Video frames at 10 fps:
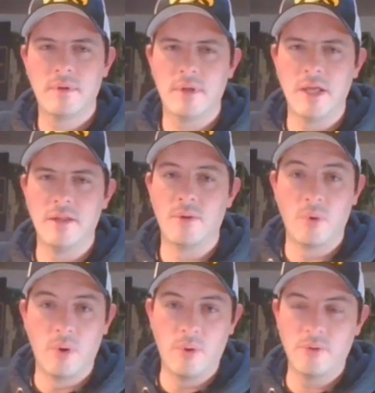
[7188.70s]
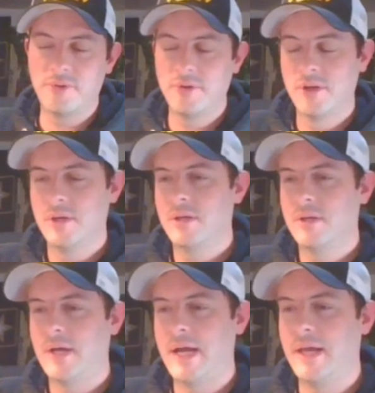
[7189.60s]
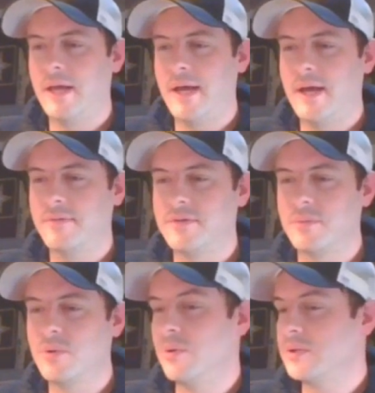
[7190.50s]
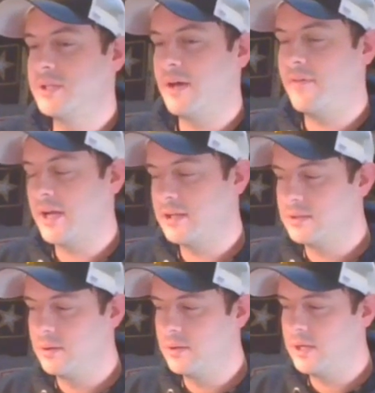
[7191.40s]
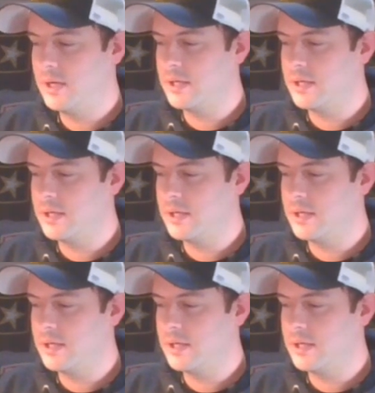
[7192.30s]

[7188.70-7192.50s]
rolls. I have some cool stuff I could throw in there.